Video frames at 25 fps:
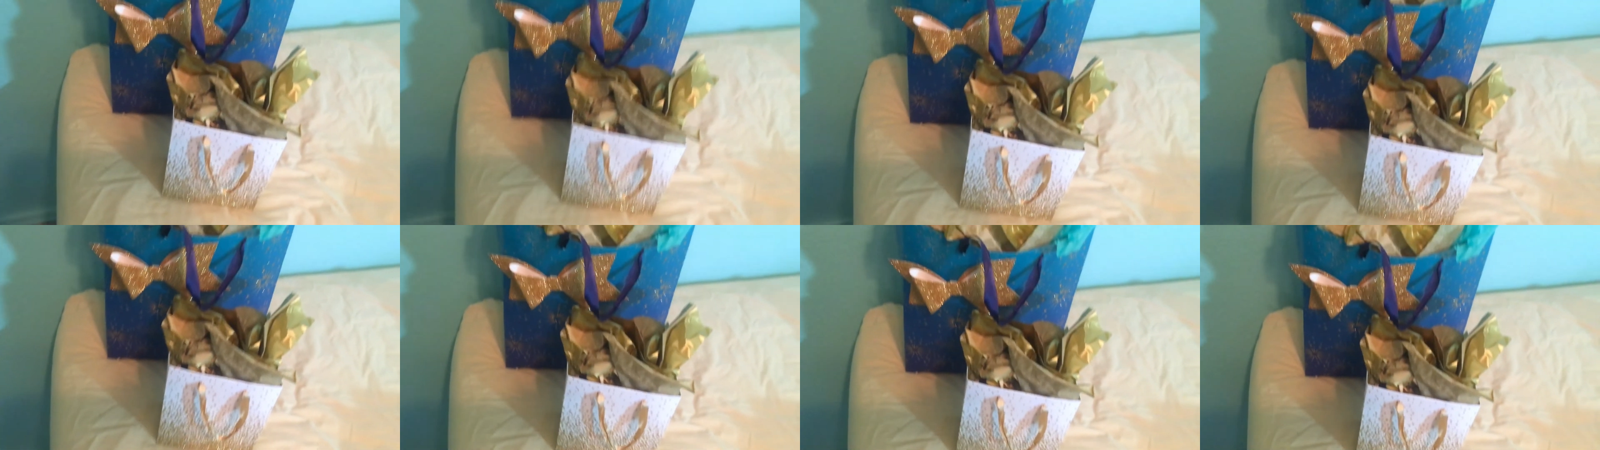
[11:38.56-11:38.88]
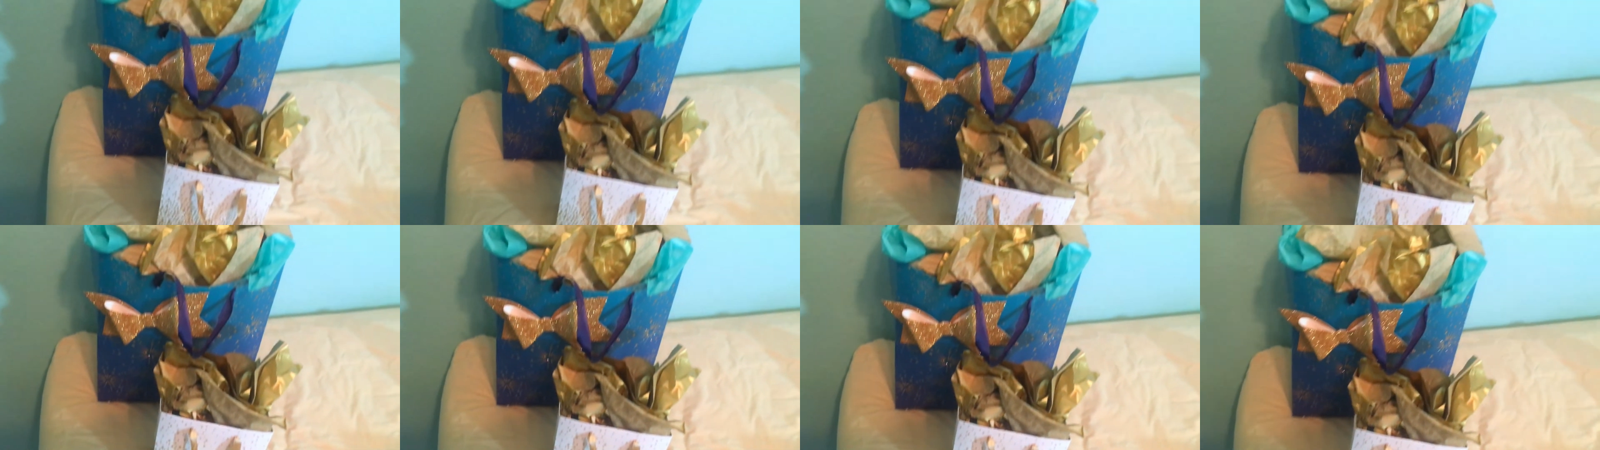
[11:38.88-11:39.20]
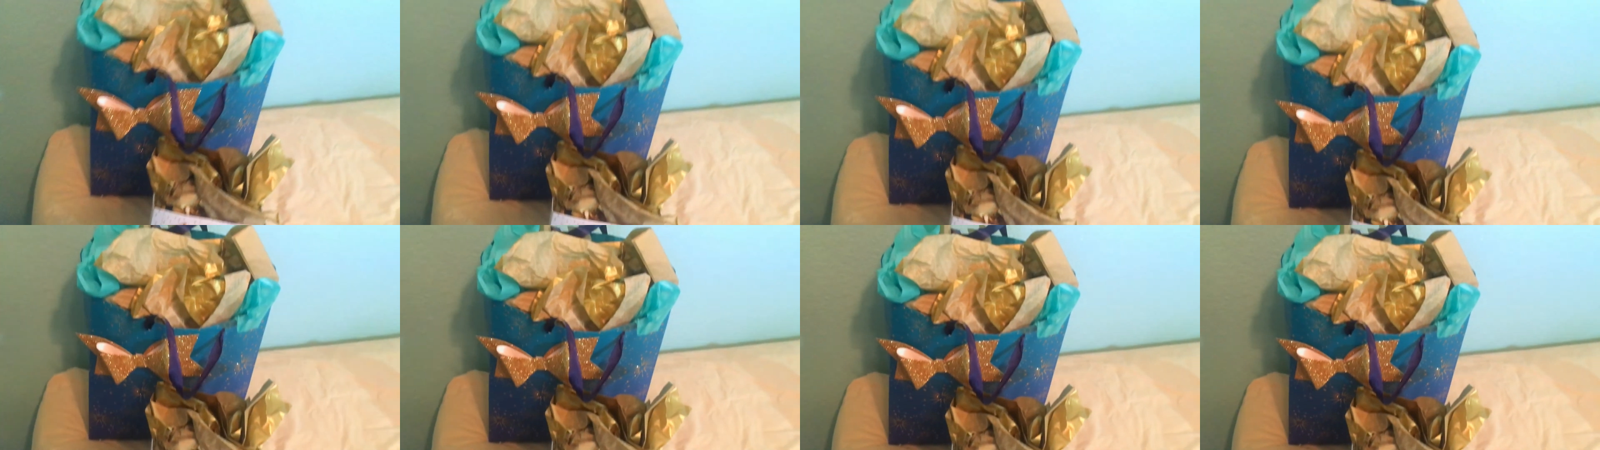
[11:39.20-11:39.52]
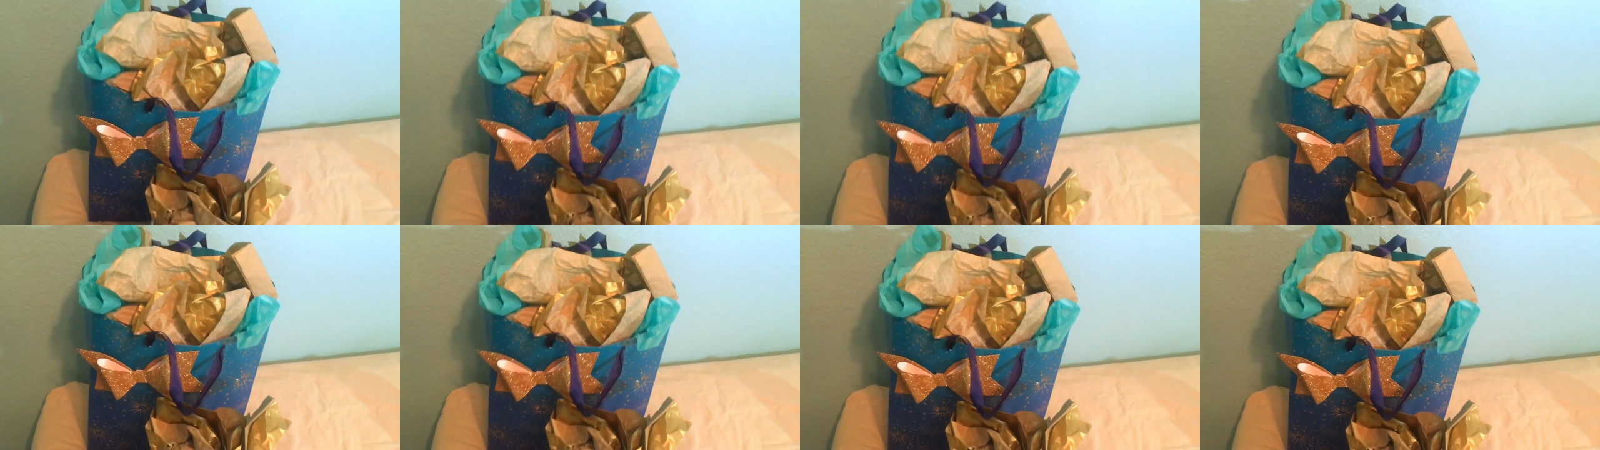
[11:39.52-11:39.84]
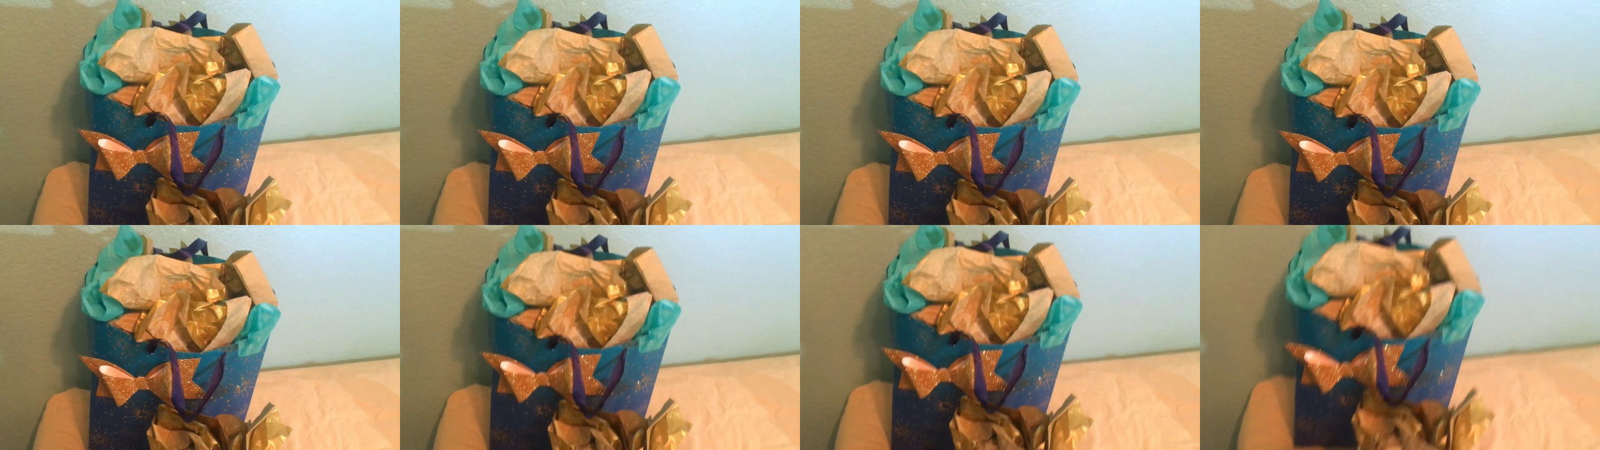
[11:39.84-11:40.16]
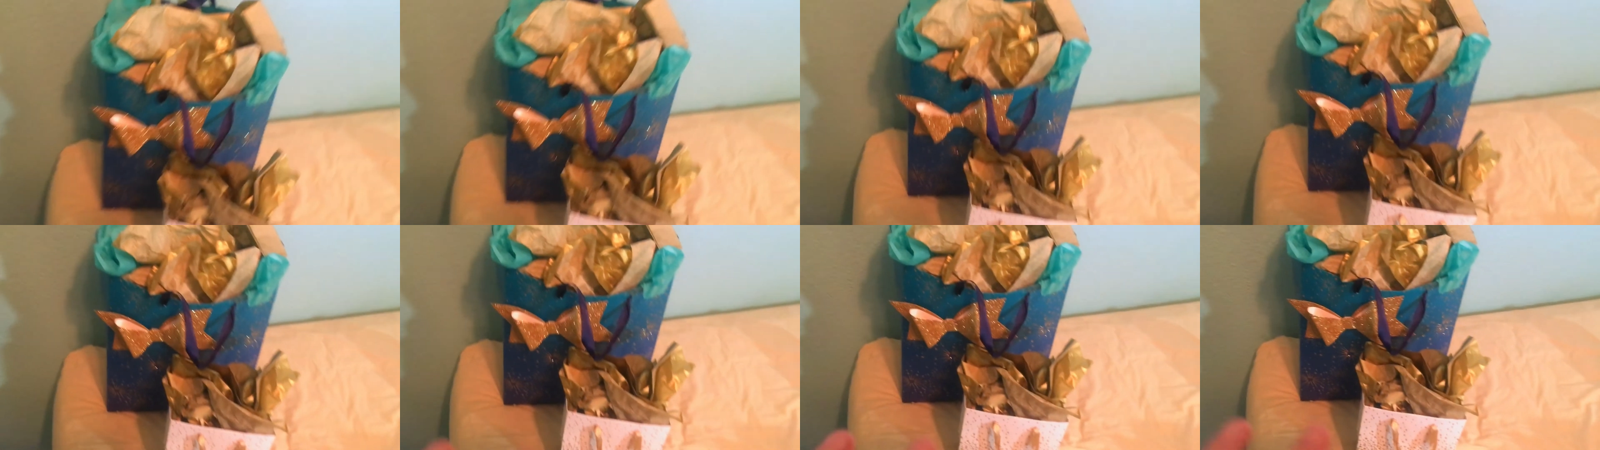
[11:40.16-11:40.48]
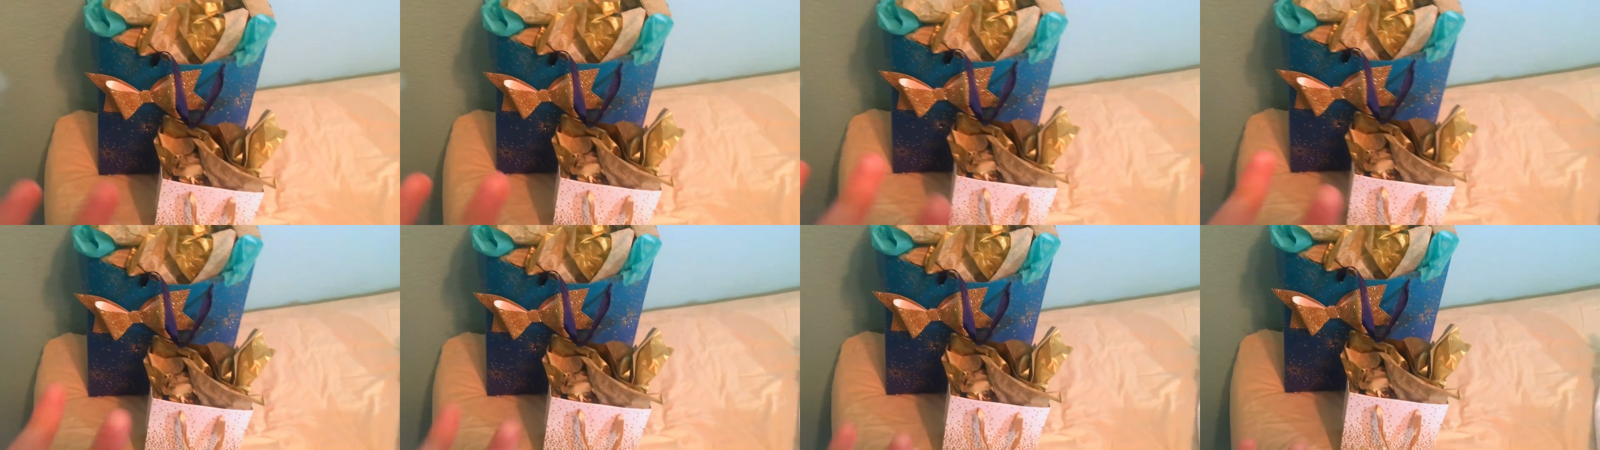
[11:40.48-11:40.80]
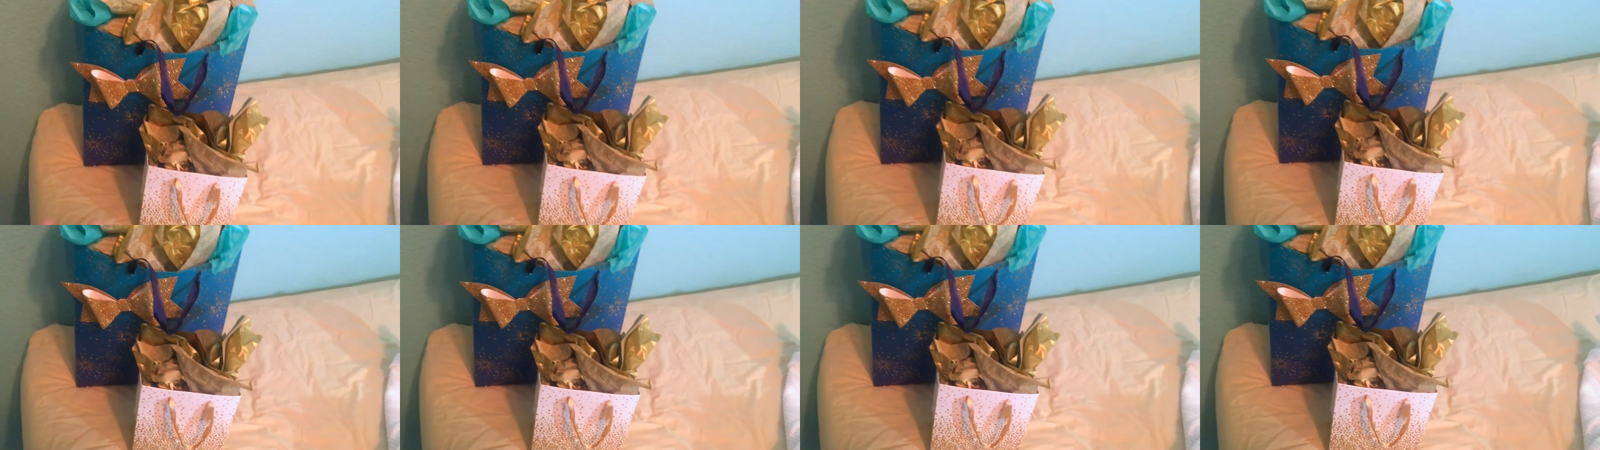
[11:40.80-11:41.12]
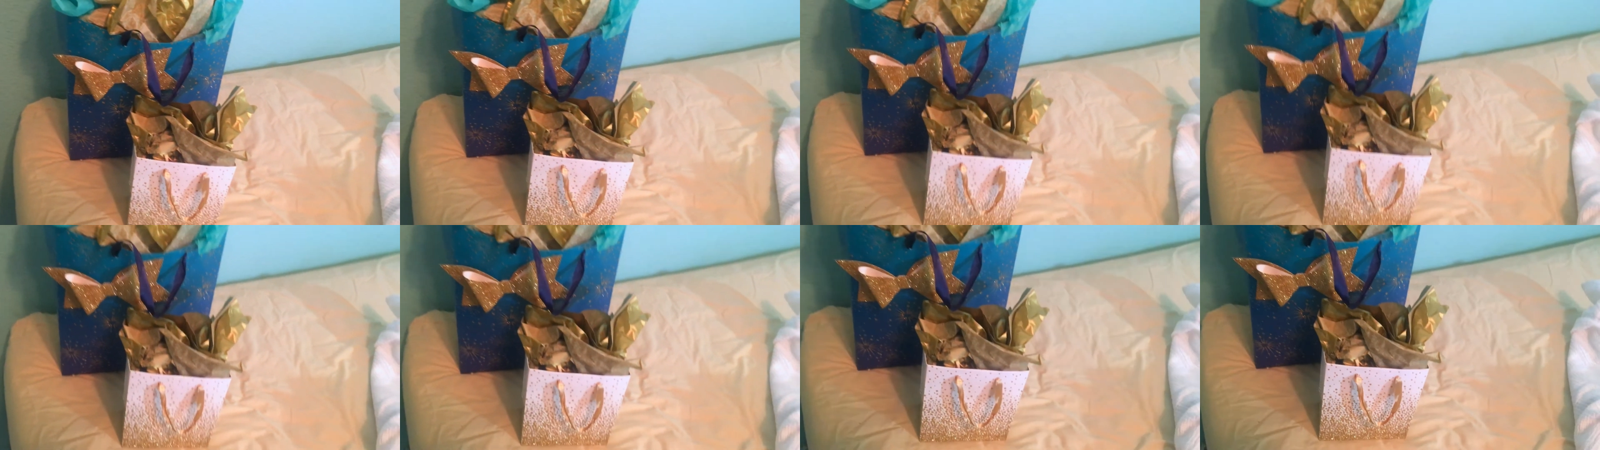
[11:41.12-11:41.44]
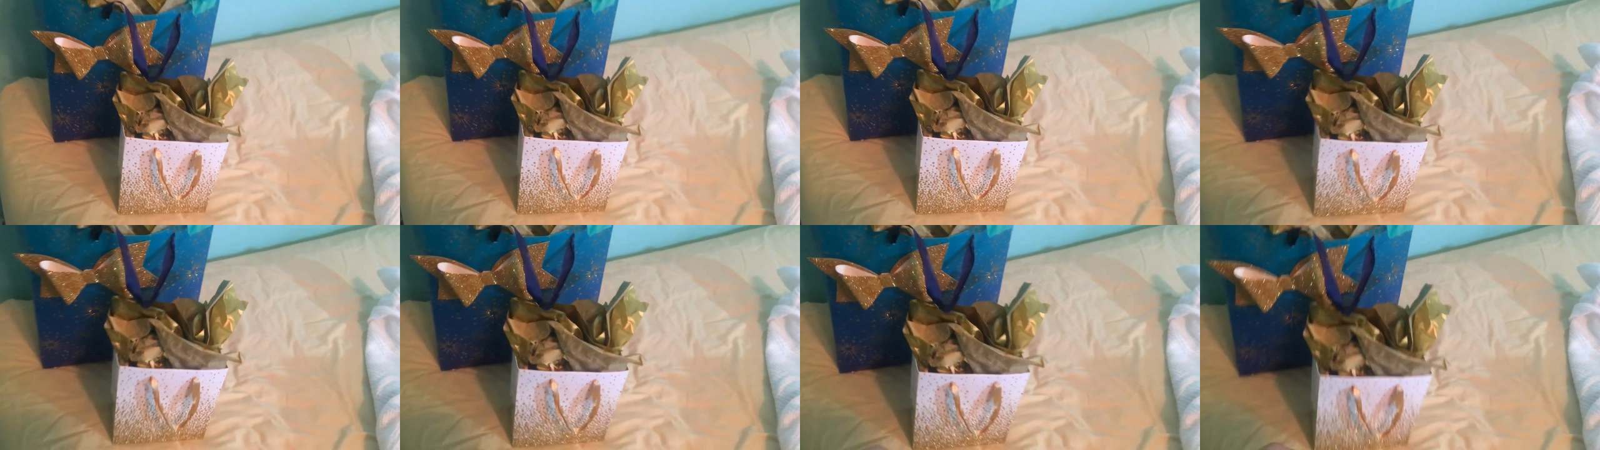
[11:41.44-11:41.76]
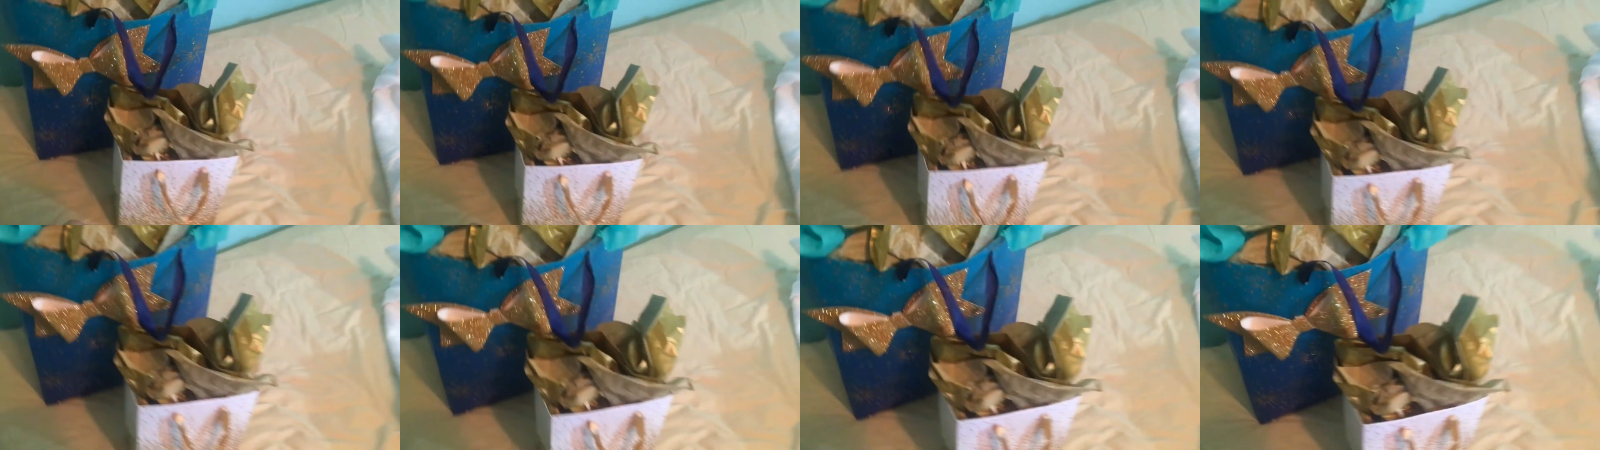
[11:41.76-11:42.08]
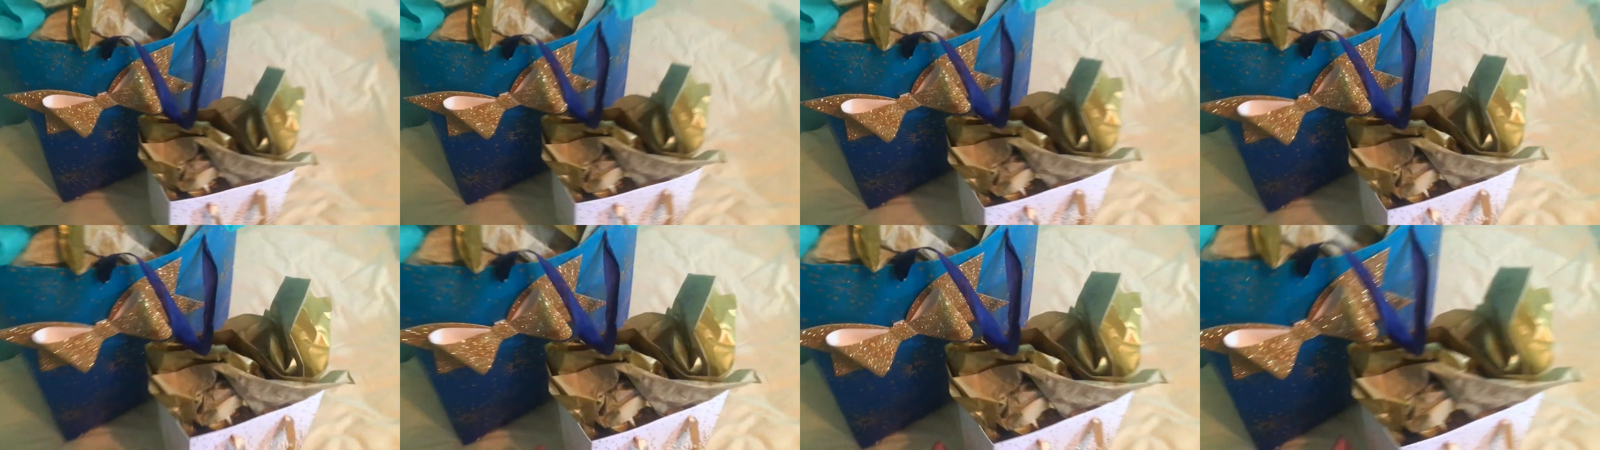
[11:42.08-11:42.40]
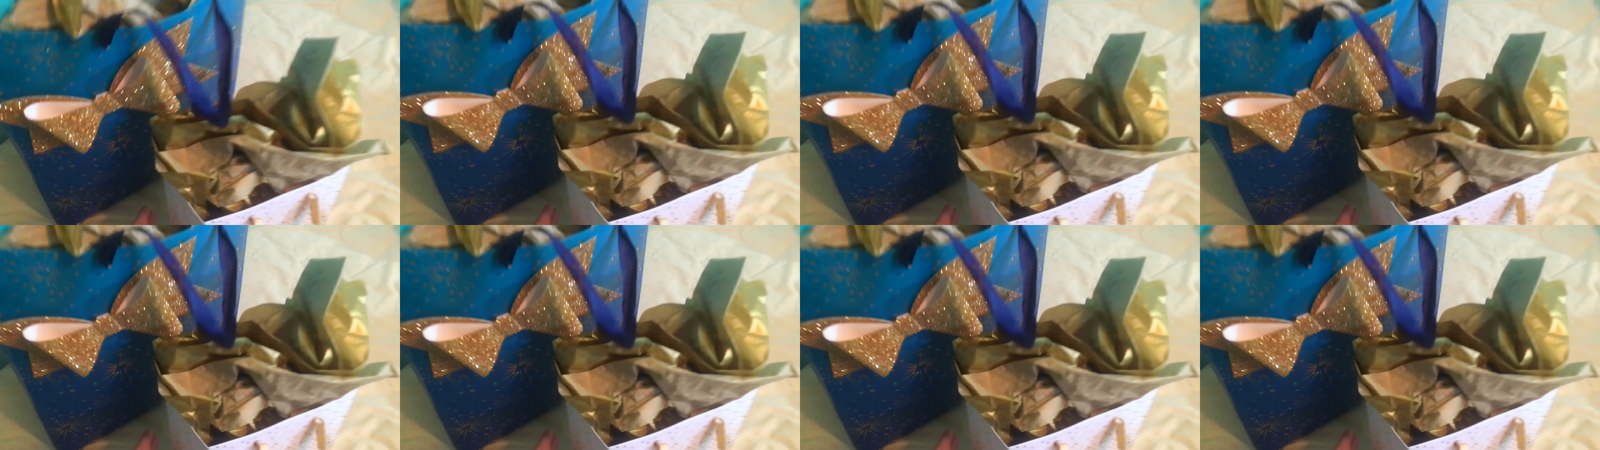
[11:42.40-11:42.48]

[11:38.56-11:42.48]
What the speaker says: (no speaker visible)